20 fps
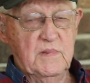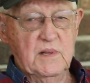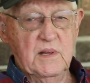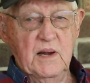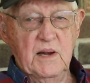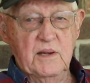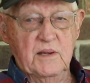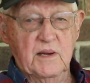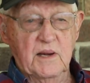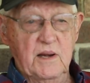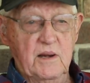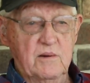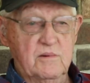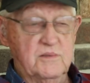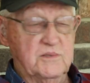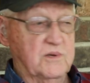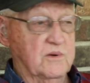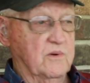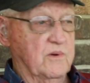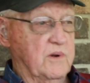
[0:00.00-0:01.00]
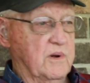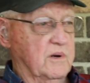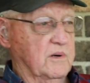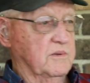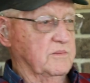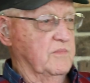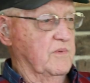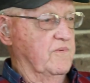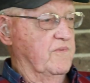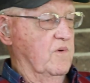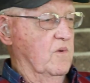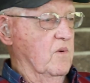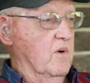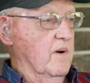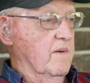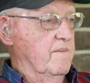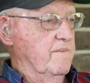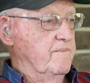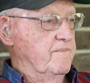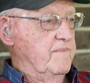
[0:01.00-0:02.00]
18 or so years
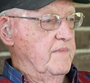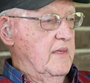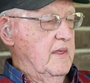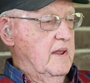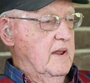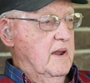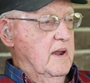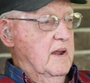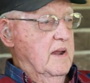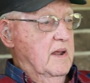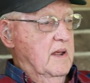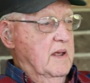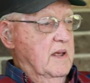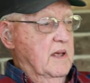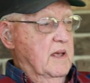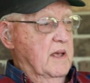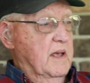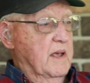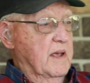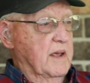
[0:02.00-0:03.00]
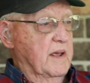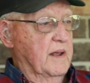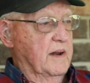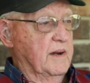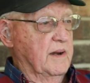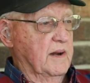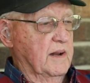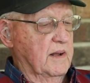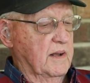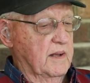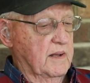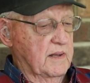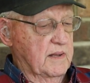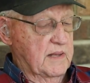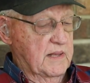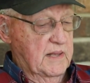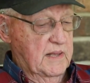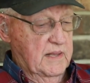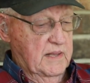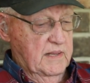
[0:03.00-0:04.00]
before. And
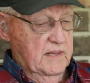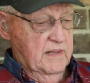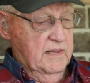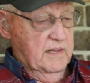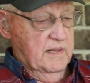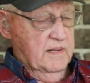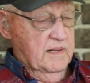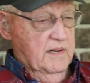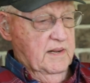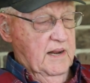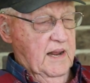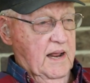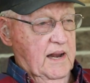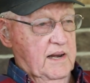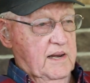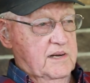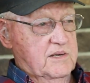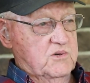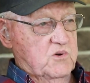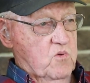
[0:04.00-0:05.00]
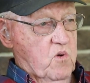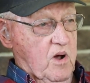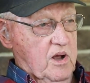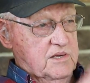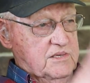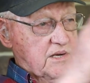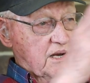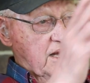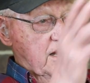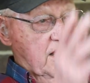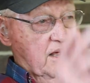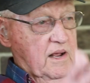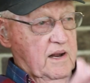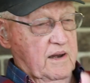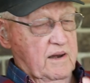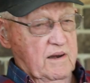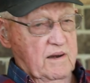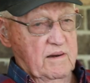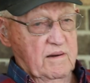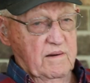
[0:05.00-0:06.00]
they had this Quonset
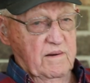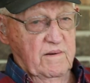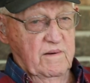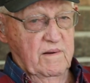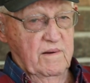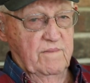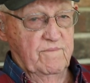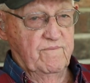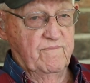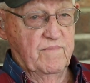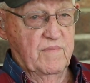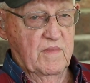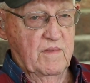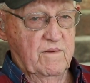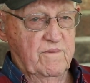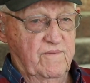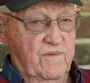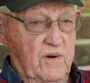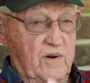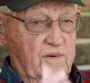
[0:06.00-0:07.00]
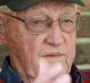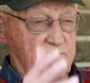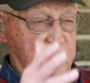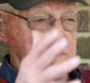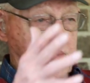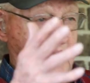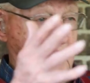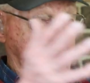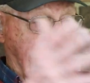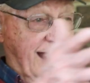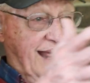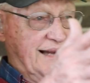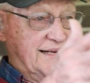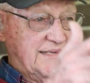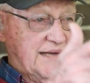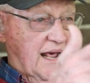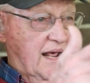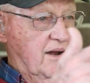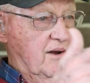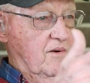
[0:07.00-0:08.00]
hut full of
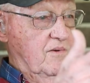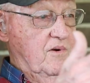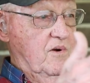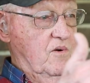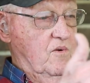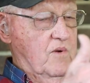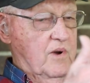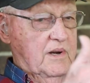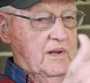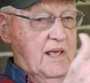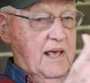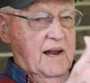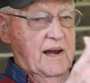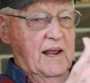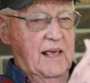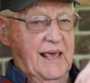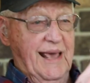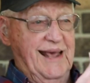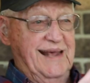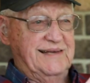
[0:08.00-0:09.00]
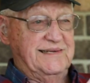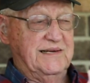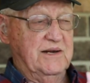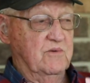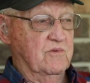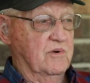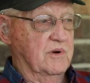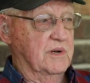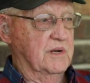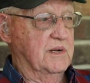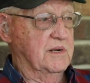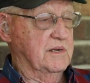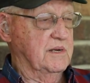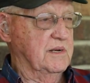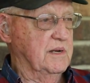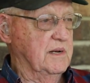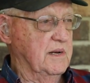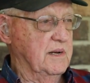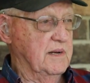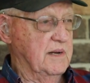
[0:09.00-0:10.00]
gas. I don't know what kind of gas it was,
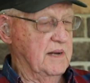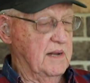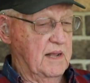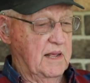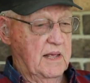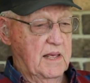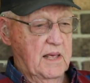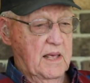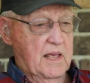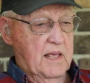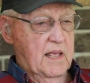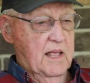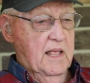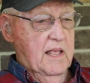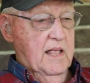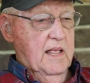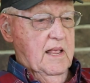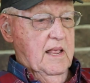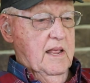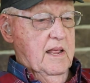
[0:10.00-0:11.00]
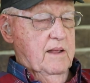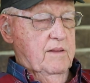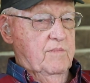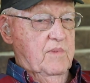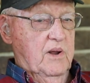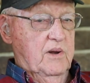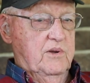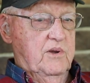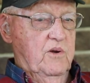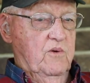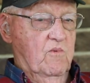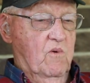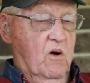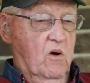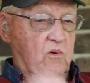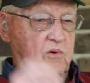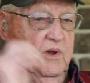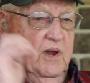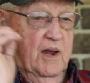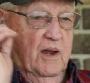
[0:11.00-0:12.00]
but you
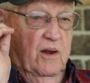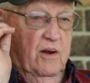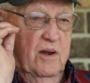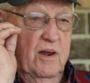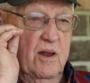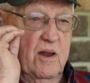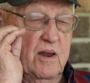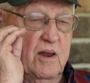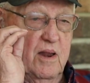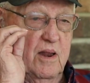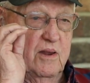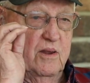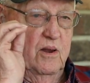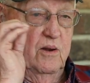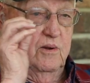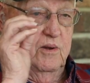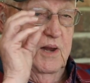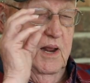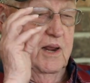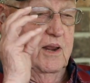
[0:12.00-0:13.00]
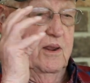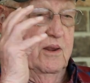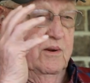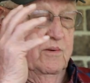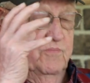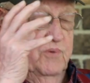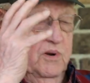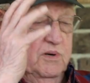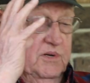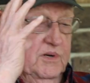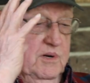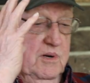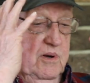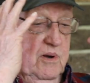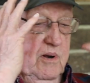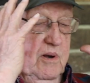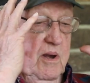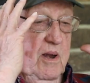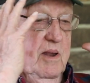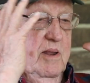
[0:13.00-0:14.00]
walked in. You put
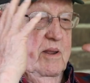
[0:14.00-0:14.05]
your